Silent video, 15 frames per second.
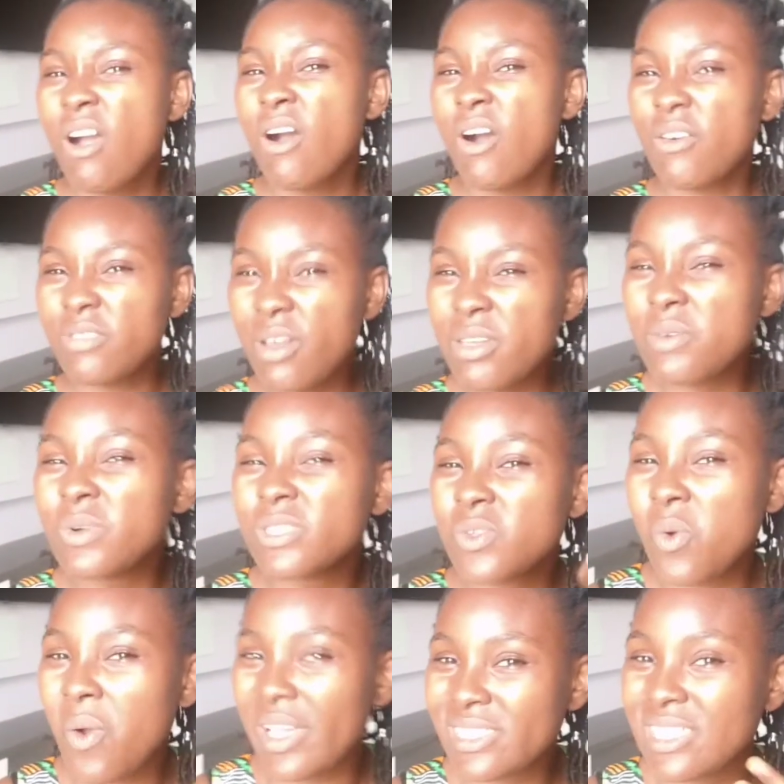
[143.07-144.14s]
Although it was
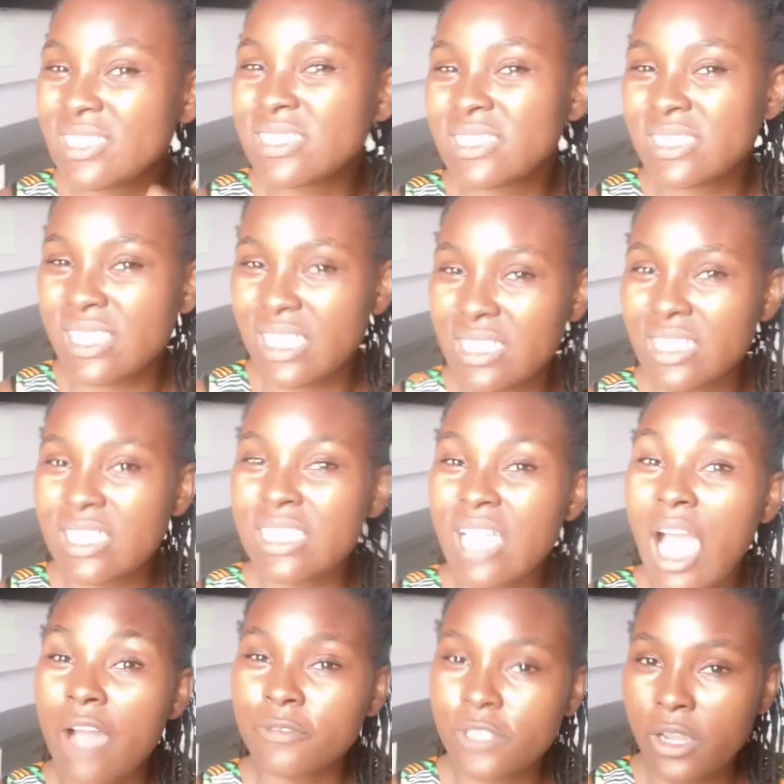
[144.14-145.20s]
quite entertaining
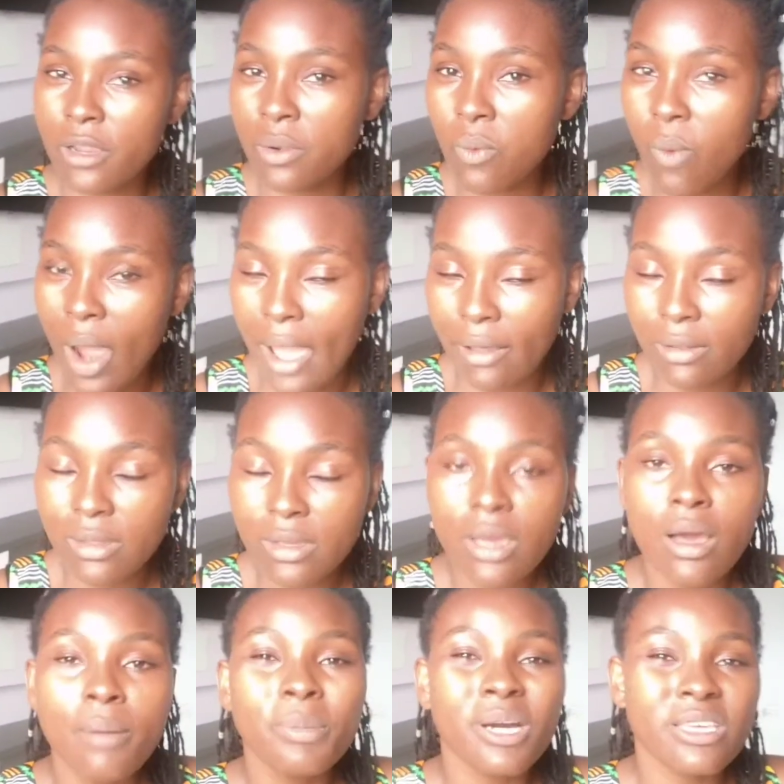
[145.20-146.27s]
after a while,
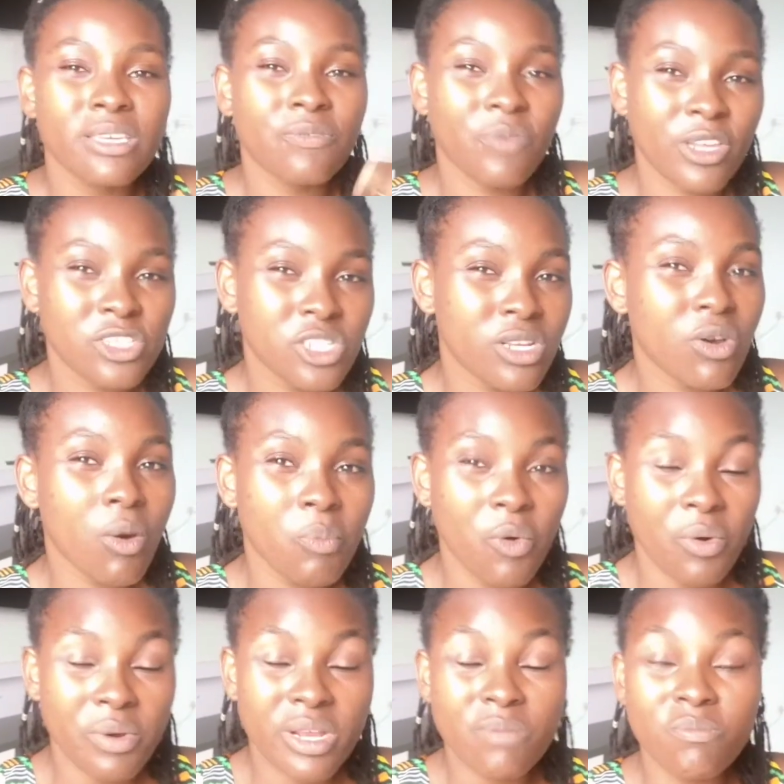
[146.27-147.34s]
but eventually got
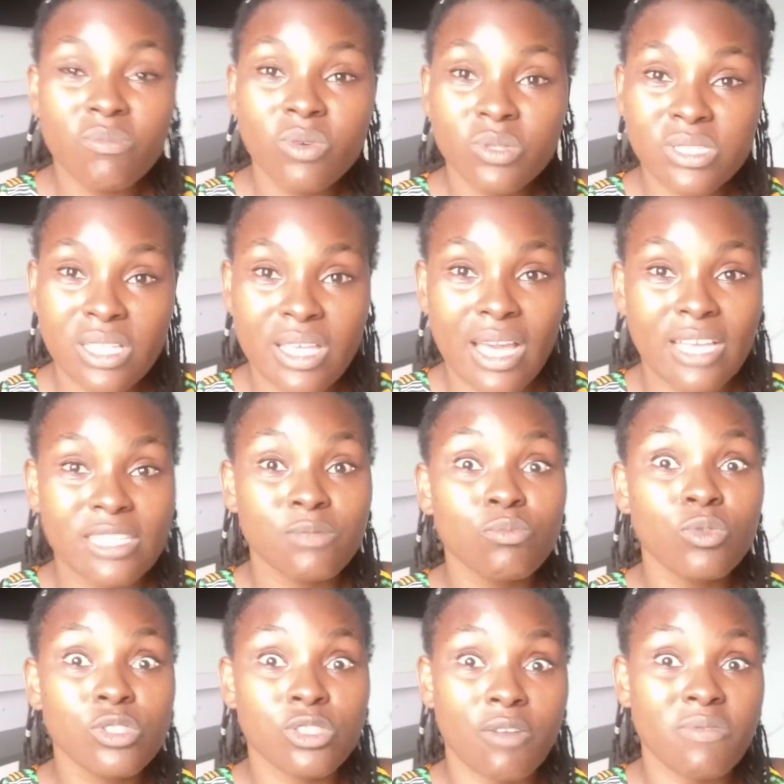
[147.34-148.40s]
boring, mostly as
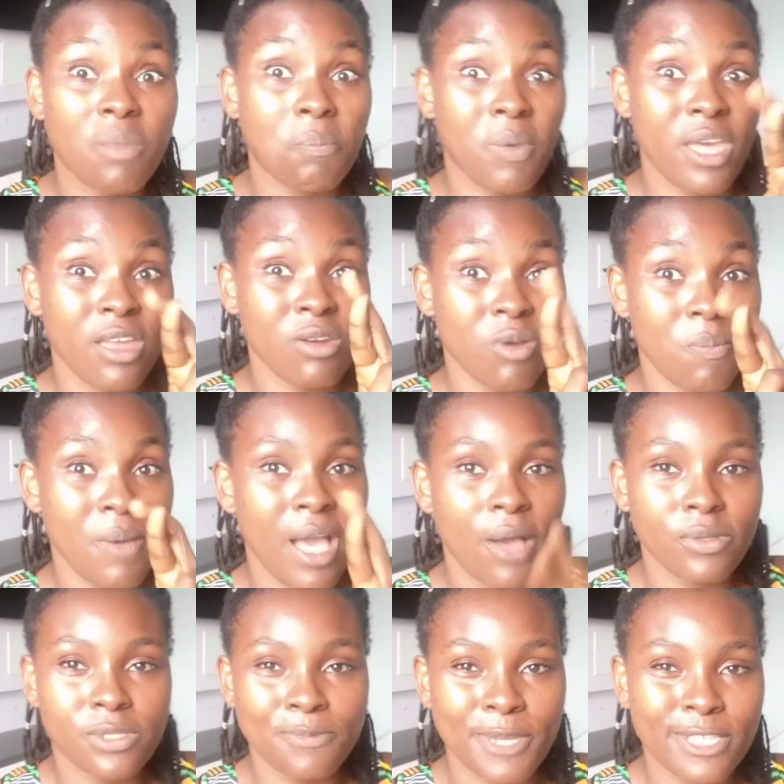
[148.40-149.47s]
most of the paired-up
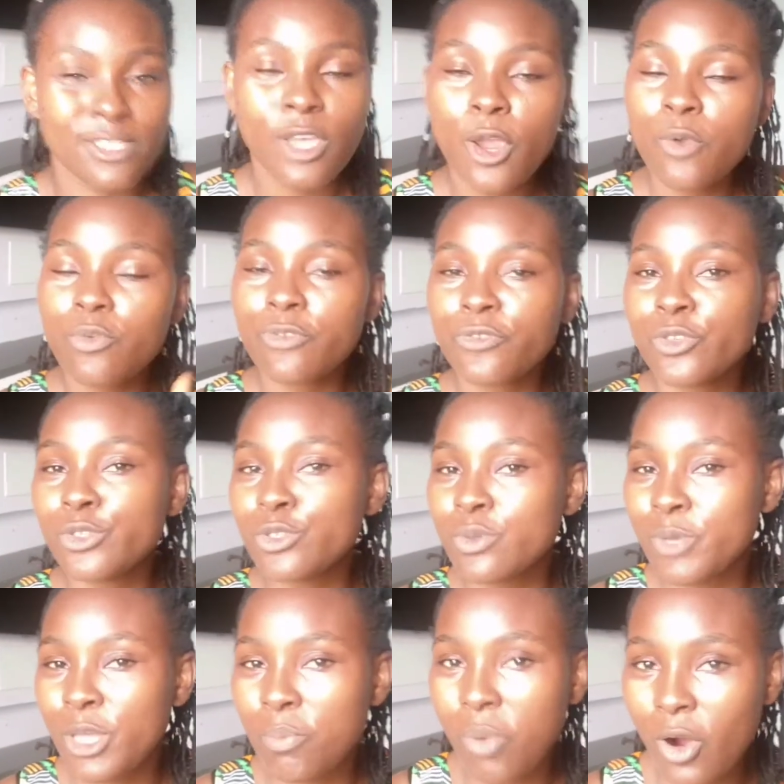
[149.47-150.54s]
housemates refused
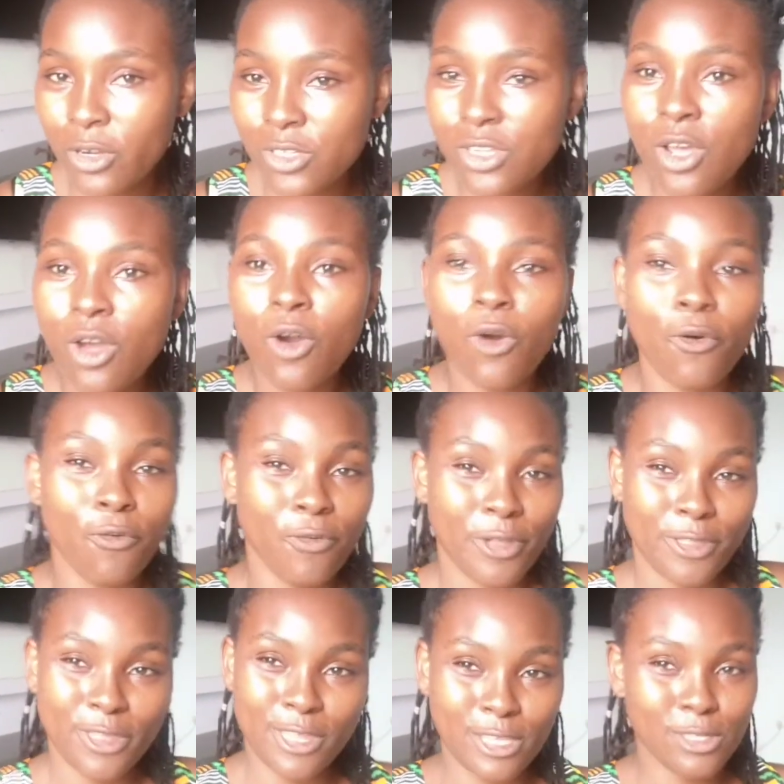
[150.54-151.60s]
to be a part of
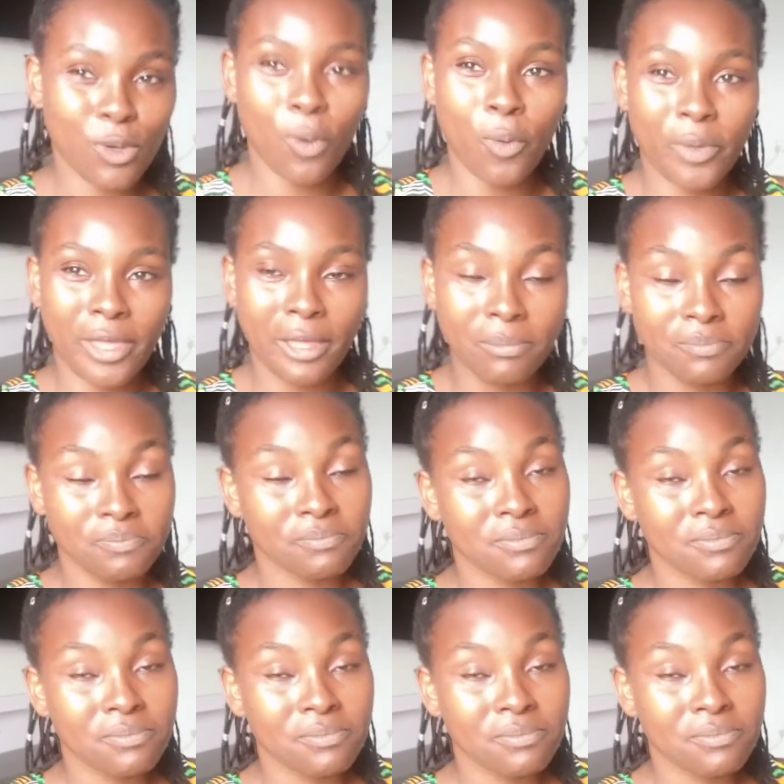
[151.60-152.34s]
this whole game.